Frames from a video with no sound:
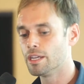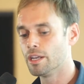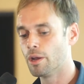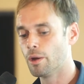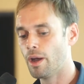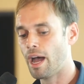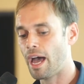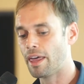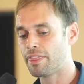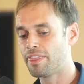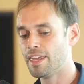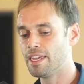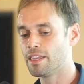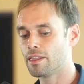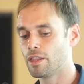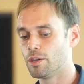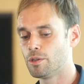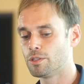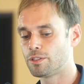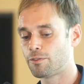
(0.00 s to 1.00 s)
you know, I
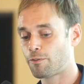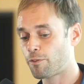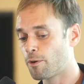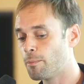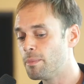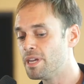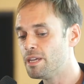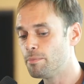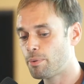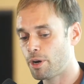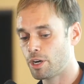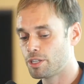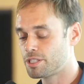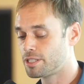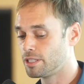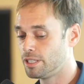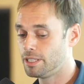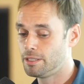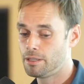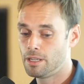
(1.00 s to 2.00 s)
think those for me
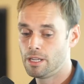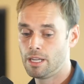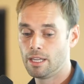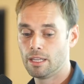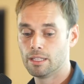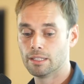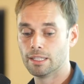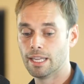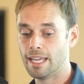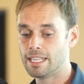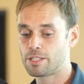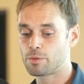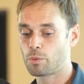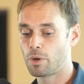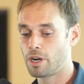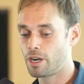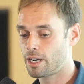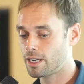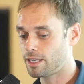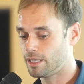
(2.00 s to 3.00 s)
personally, less
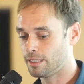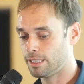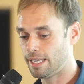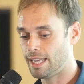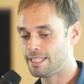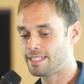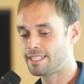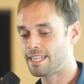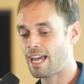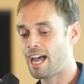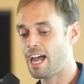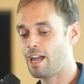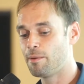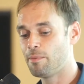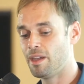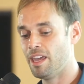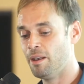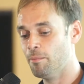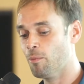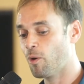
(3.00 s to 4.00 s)
work, less
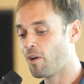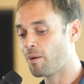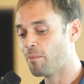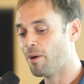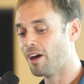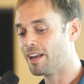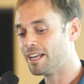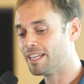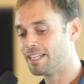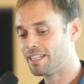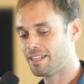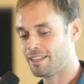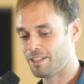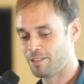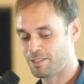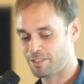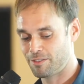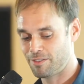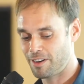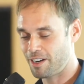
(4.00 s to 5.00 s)
time, and more money,
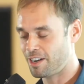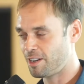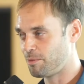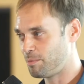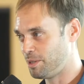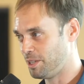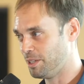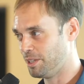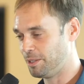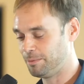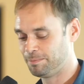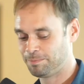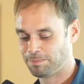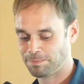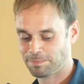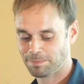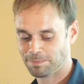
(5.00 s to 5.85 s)
those are very appealing.